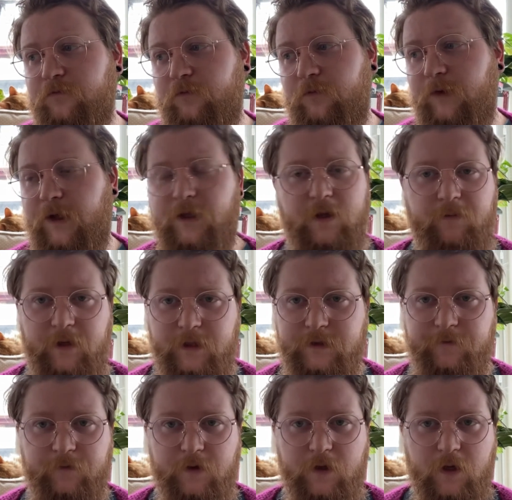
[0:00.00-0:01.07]
they sent me a
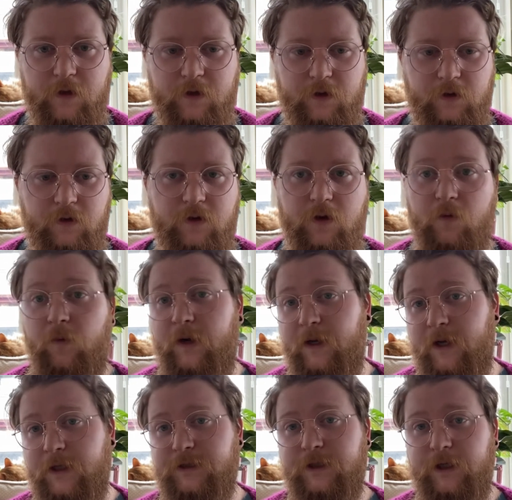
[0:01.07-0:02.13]
different sizing. So when
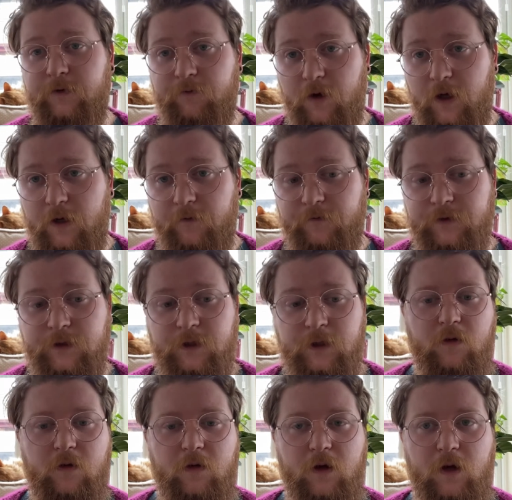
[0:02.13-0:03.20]
it actually arrived,
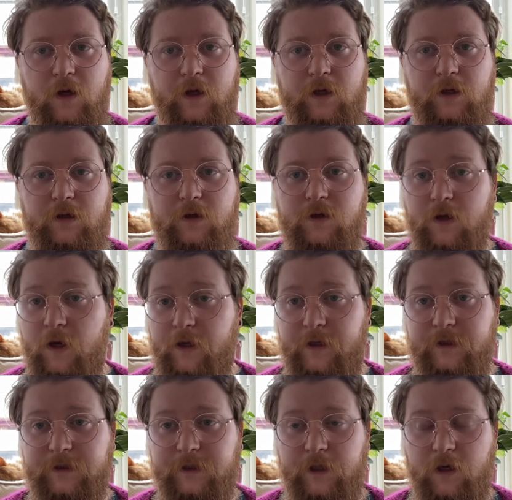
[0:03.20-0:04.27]
I started
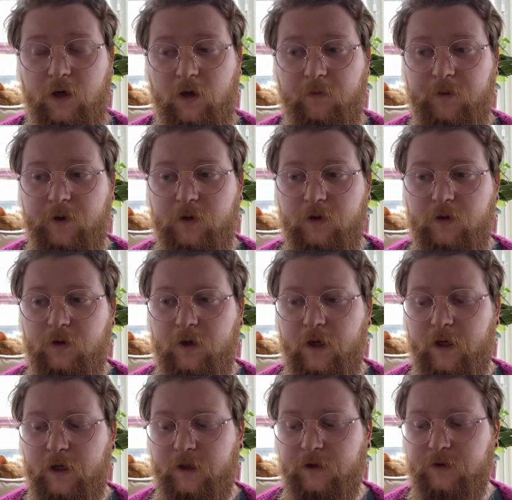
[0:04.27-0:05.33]
knitting it up
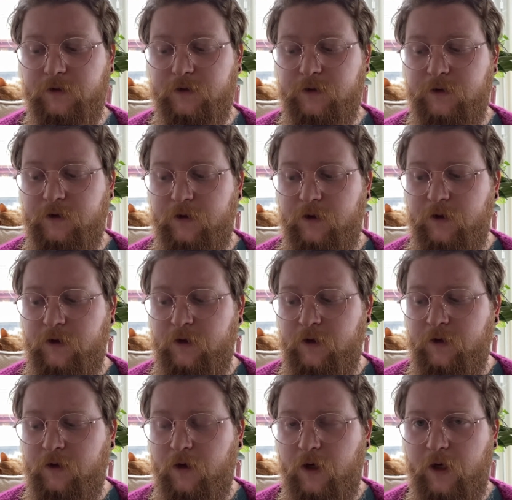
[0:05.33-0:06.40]
and
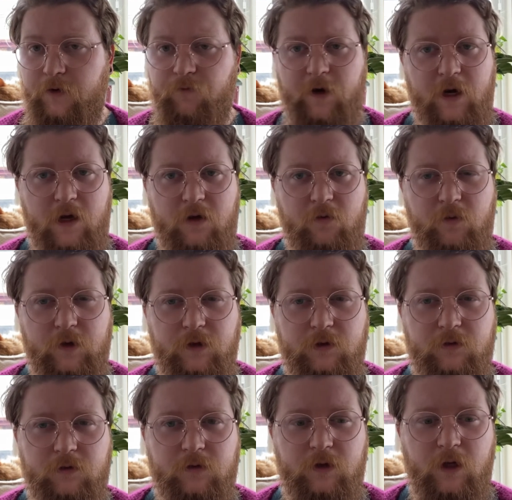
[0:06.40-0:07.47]
I ran out of wool.
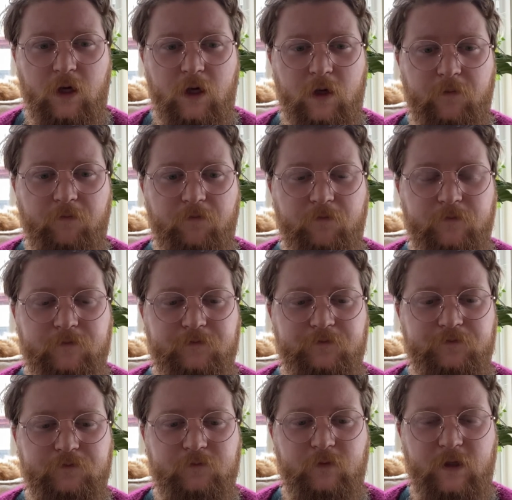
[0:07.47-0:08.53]

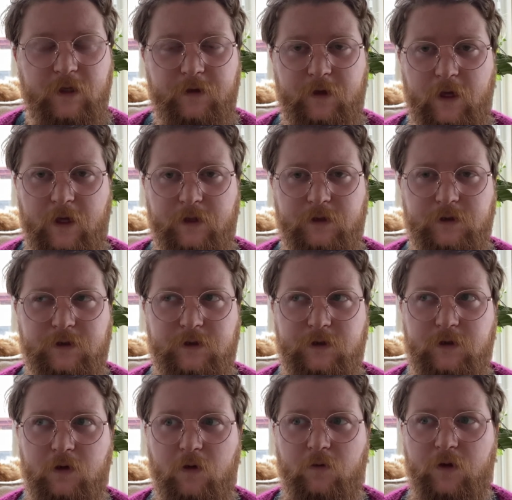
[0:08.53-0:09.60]
Near the end,
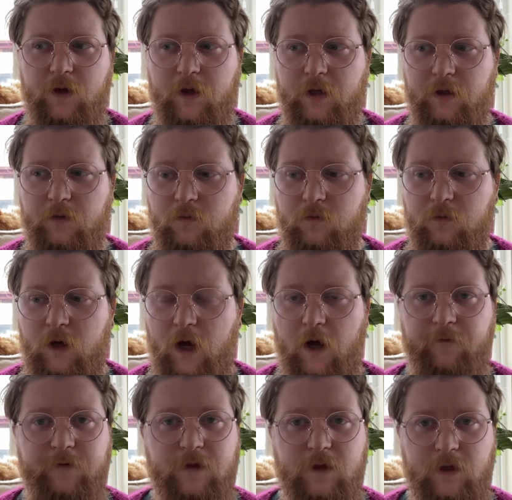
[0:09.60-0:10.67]
I was like
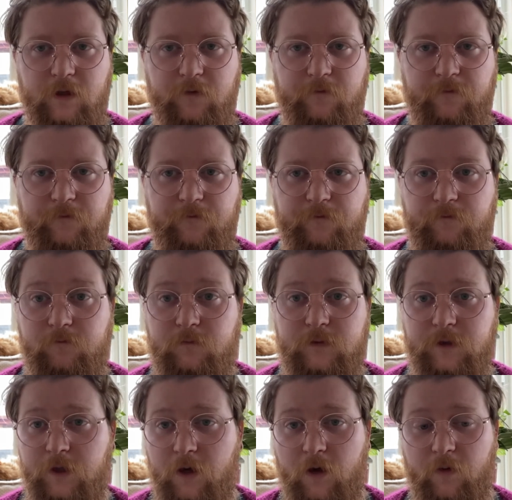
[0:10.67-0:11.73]
half a sleeve
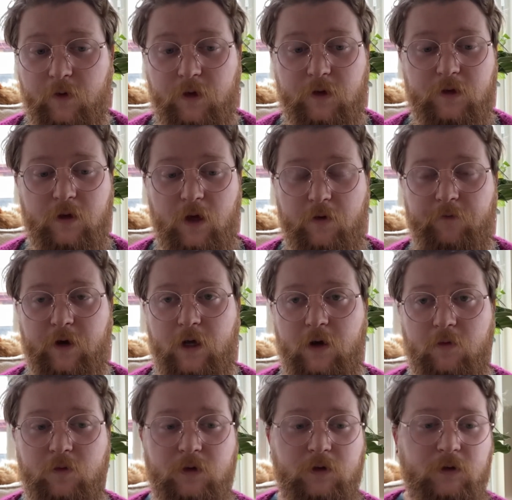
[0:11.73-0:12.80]
to go and I ran out
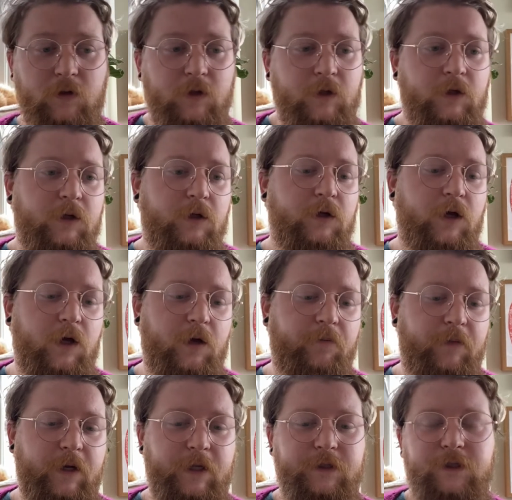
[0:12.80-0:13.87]
of wool,
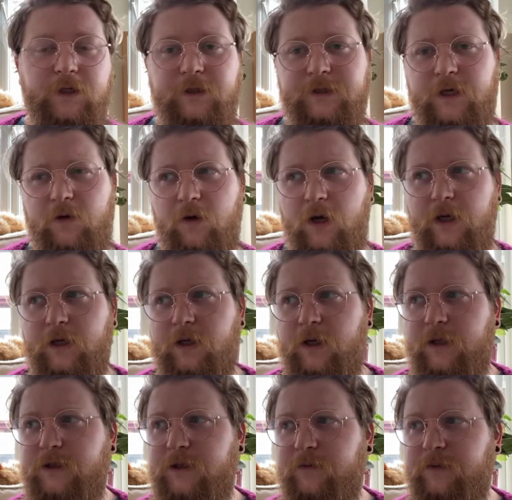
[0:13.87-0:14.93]
and it turned out I
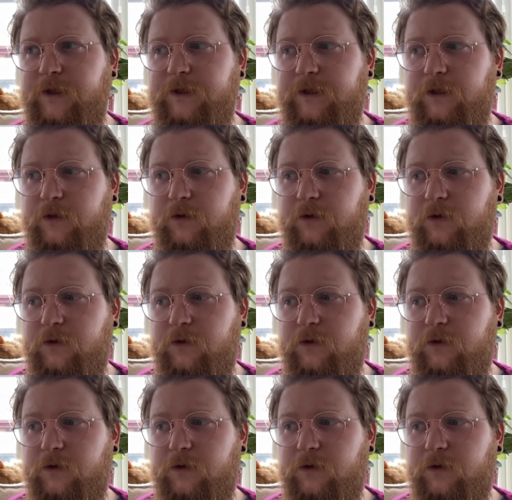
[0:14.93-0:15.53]
ended up knitting